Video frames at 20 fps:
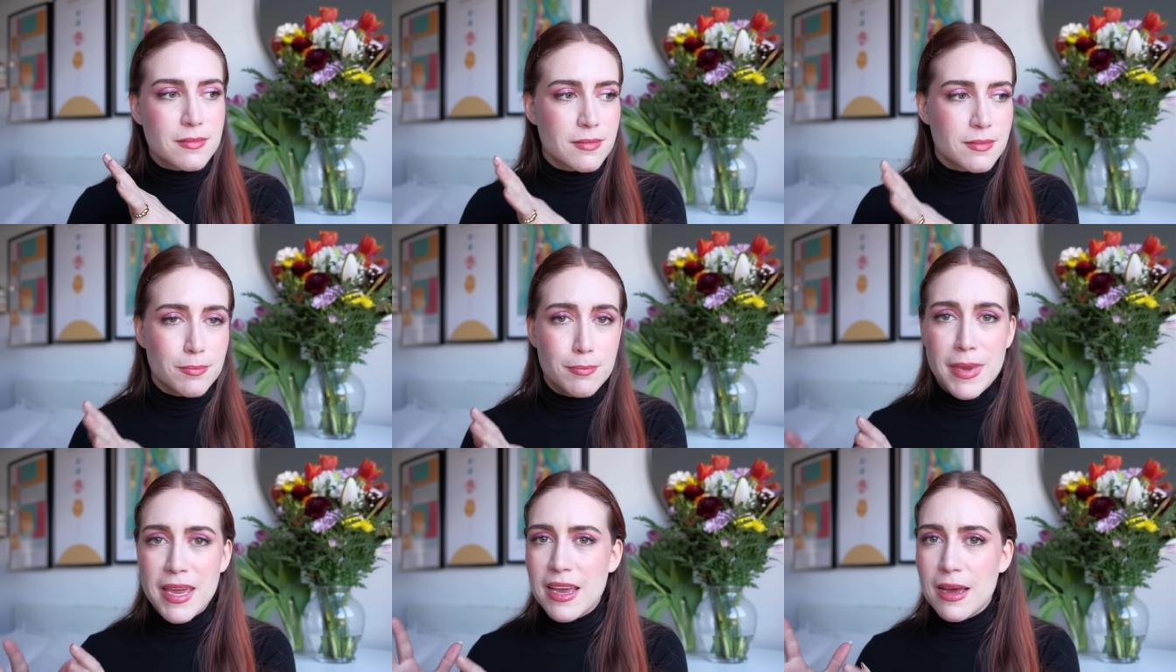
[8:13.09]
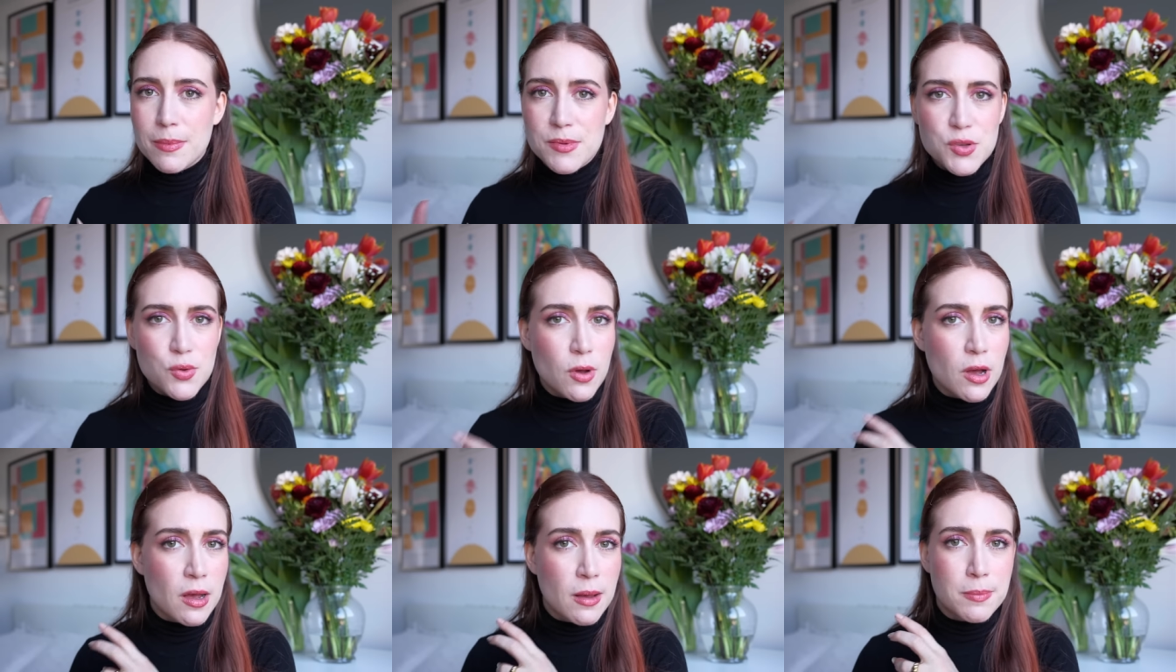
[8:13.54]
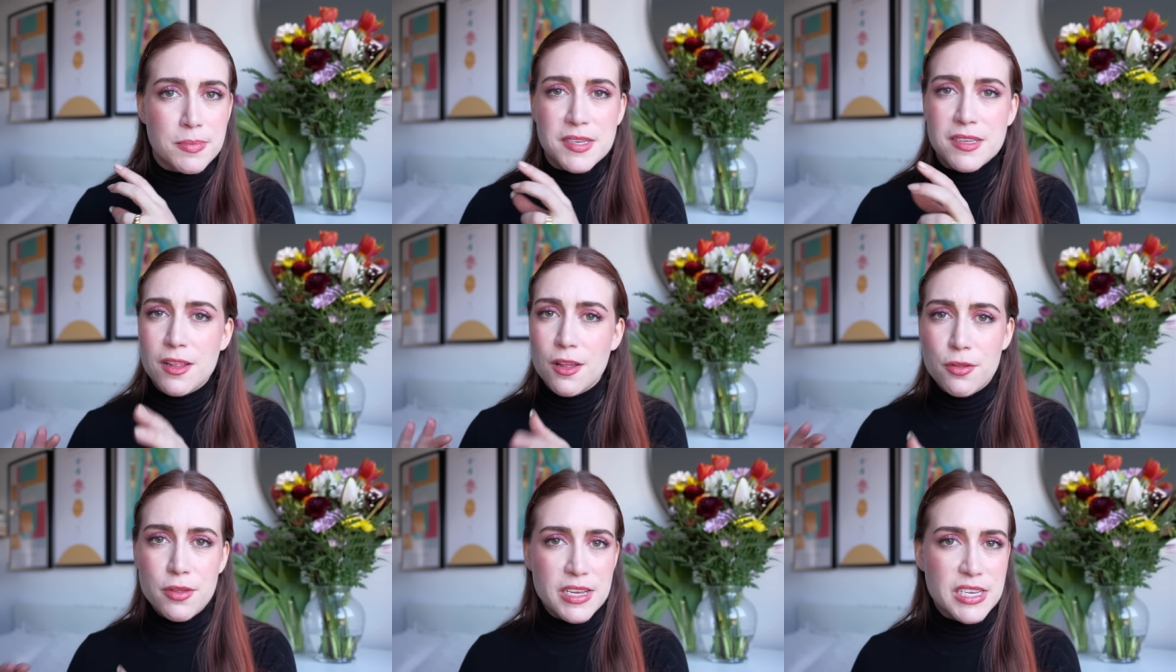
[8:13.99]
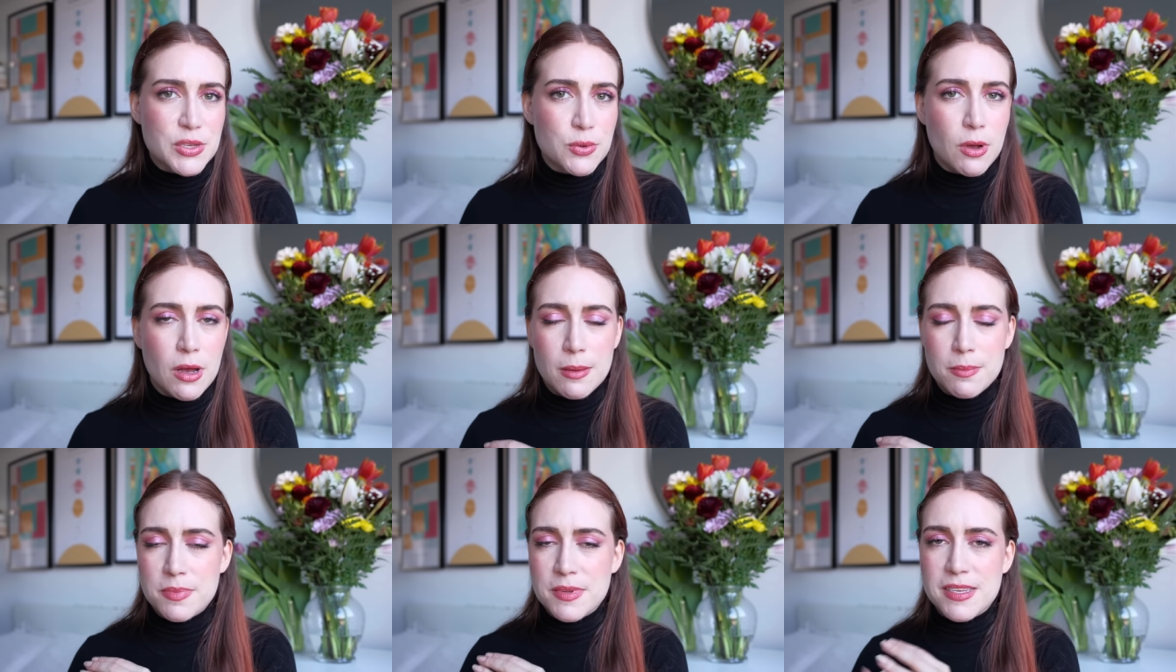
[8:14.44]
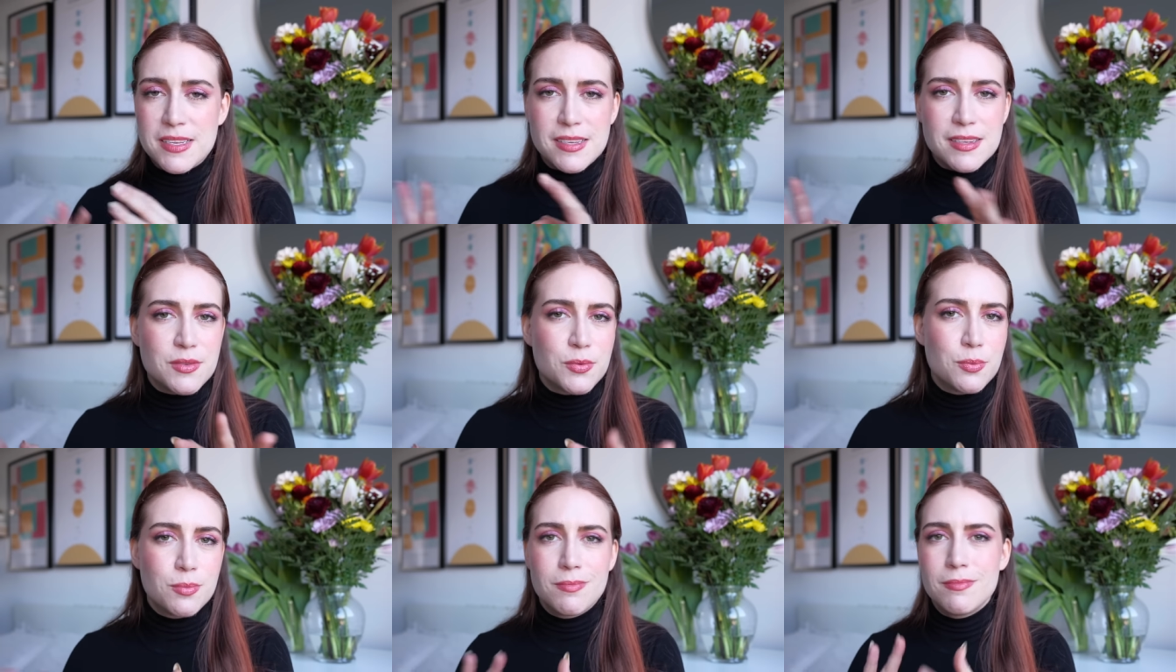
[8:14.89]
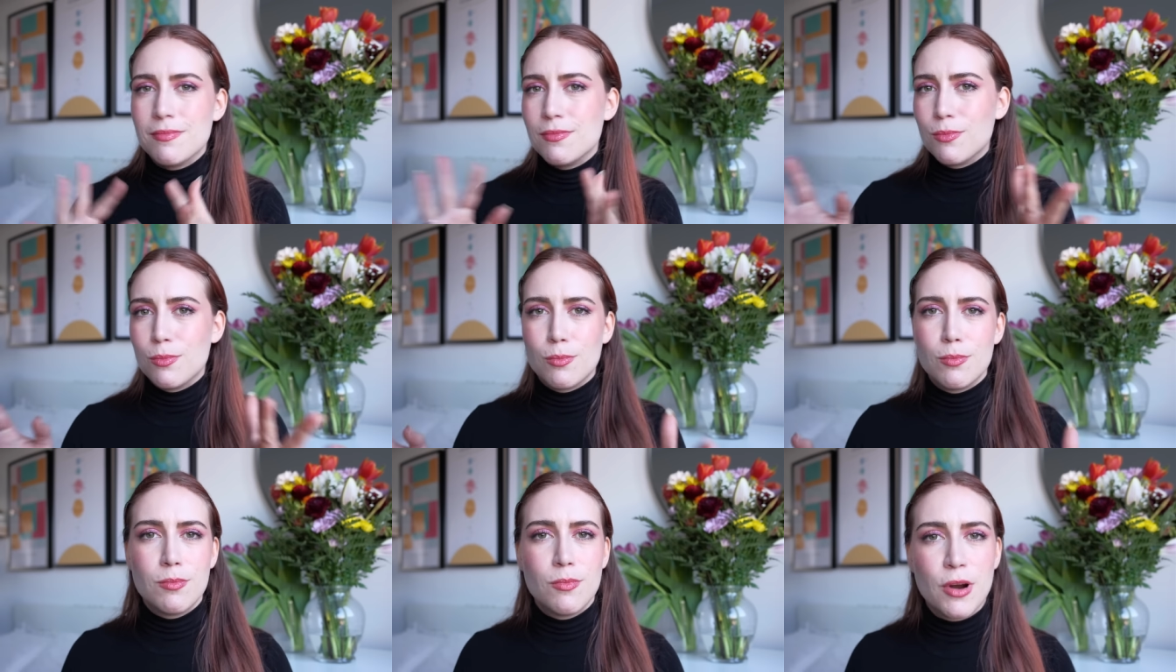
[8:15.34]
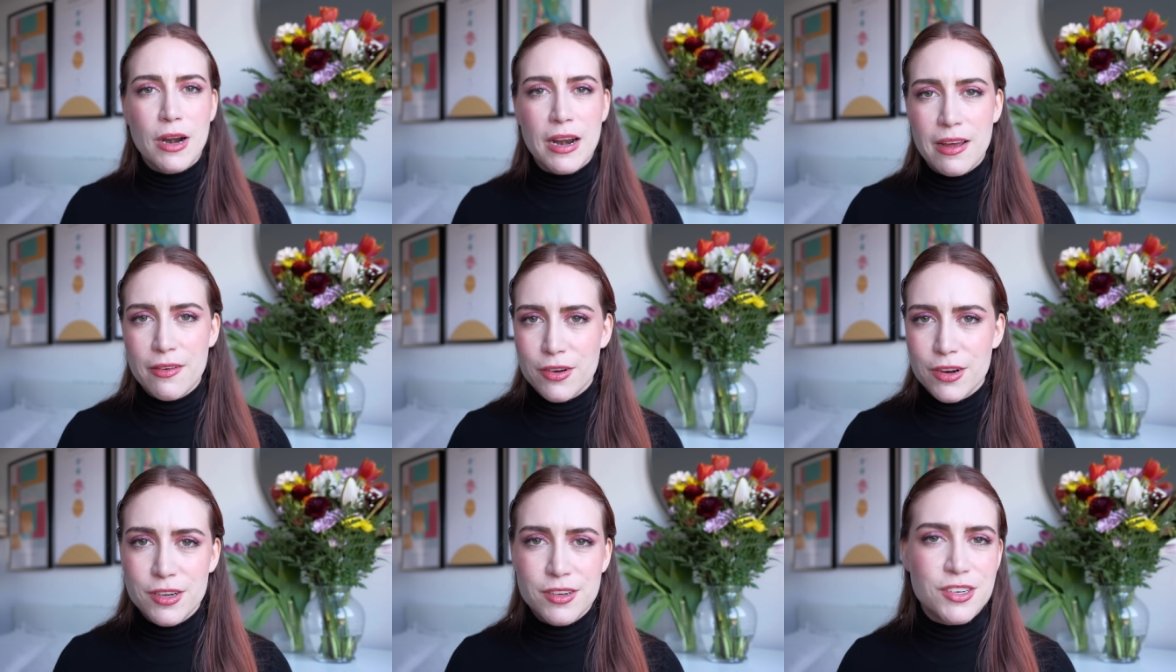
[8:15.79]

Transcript: makeup swaps, clothing swaps, whatever.